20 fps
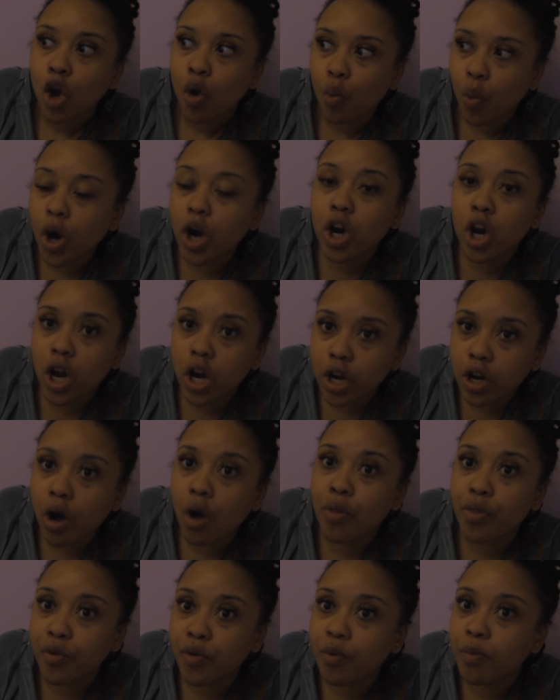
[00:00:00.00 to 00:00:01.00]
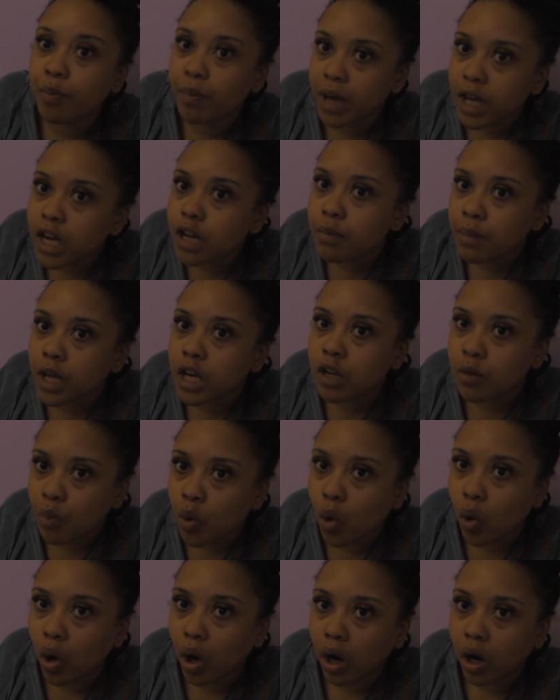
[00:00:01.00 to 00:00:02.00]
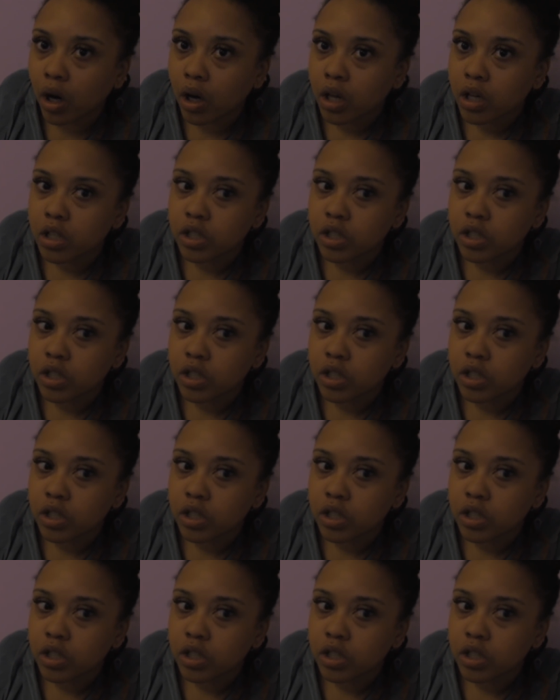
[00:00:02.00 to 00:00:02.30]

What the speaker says: We're gonna go through many, many more.